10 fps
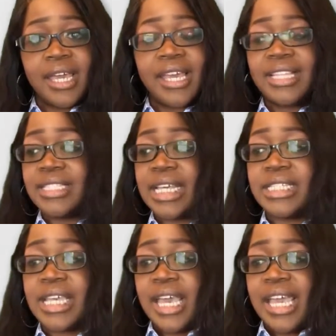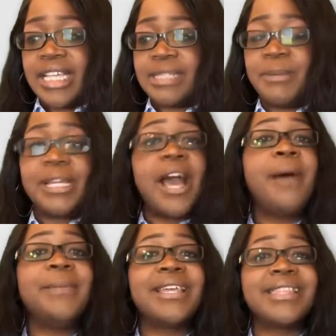It's
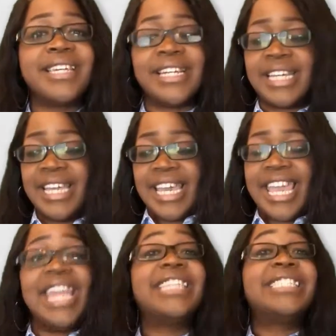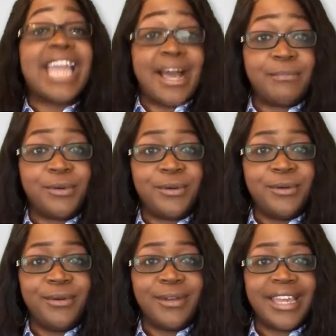becoming the example
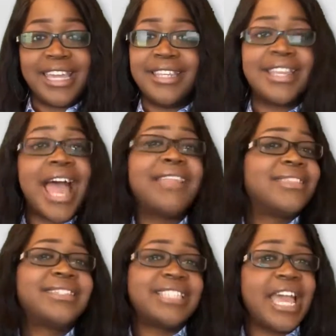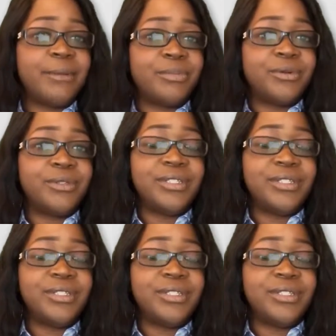and not the sample.